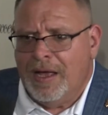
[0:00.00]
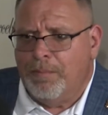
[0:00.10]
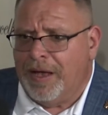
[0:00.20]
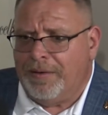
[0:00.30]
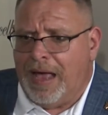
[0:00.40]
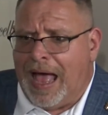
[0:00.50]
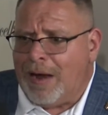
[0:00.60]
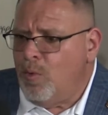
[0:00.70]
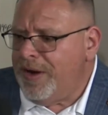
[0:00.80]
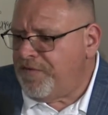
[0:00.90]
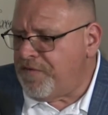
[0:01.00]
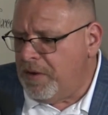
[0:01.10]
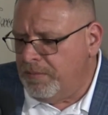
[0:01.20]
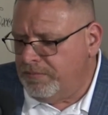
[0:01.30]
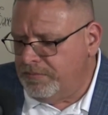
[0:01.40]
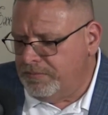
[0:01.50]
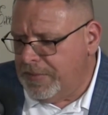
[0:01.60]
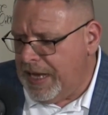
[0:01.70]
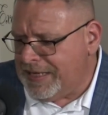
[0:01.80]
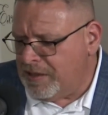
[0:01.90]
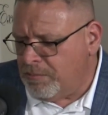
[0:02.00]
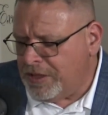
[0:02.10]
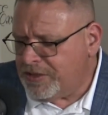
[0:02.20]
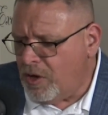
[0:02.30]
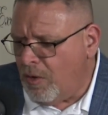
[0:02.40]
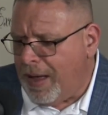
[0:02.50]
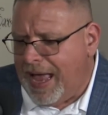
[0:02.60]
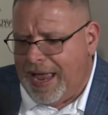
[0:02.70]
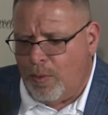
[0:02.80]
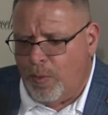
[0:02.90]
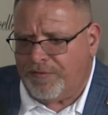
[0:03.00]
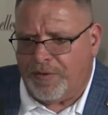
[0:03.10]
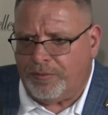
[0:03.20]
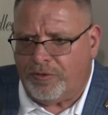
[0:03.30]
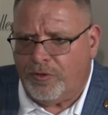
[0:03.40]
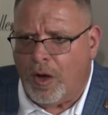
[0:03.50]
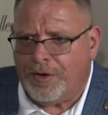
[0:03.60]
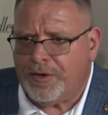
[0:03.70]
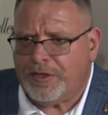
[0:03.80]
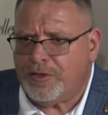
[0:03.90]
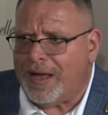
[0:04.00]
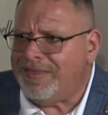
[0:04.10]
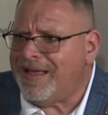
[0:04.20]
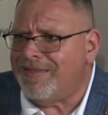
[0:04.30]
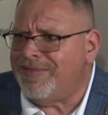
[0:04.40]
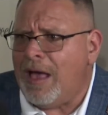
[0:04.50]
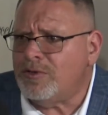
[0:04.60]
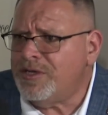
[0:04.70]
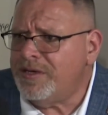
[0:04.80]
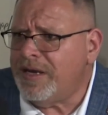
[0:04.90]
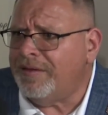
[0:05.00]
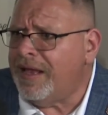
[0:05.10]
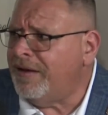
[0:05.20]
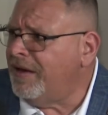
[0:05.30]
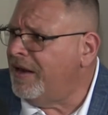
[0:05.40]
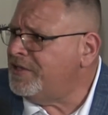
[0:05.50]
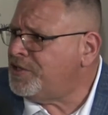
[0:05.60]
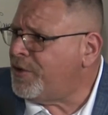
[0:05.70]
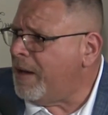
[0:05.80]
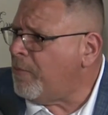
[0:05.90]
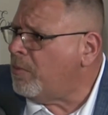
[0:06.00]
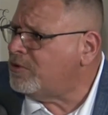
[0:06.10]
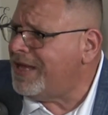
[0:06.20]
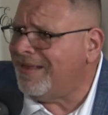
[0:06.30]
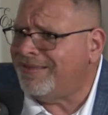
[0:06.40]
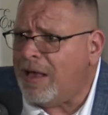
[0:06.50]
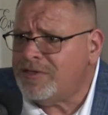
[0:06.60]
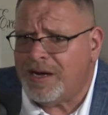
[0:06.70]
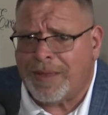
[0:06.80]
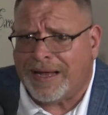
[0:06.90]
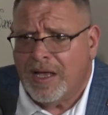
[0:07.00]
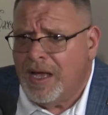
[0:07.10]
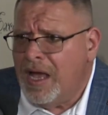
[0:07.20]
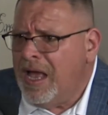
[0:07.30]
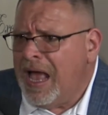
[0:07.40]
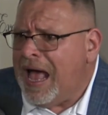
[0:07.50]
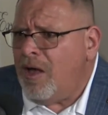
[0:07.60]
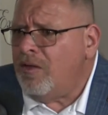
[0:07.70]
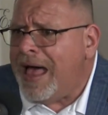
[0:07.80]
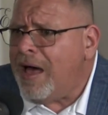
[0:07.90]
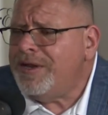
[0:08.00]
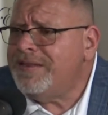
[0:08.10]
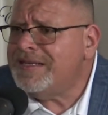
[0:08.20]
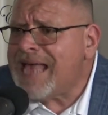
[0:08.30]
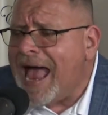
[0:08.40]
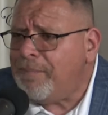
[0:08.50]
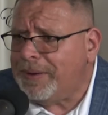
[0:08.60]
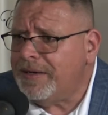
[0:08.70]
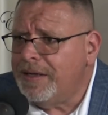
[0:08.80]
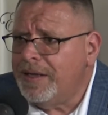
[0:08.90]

But I went from as the months go by, I went from 200 to I think 1000 and then Instagram almost at 1000. I'm like, how how did this happen?